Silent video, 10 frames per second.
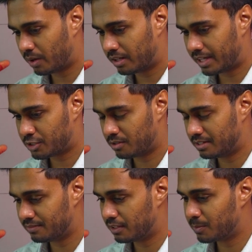while
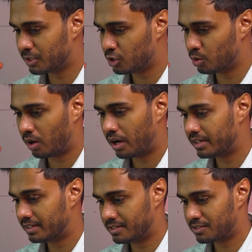actually developing the
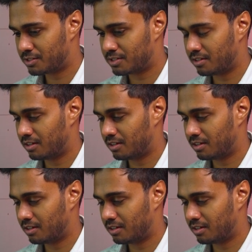UI is